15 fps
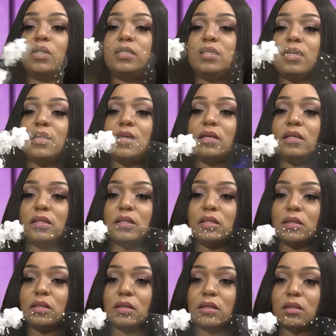You all see
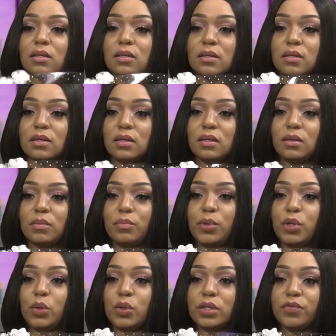this?
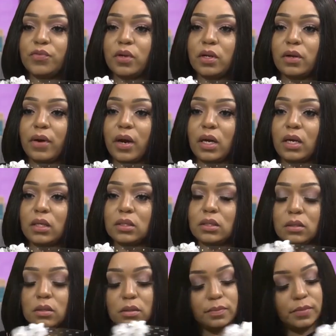Beautiful, right?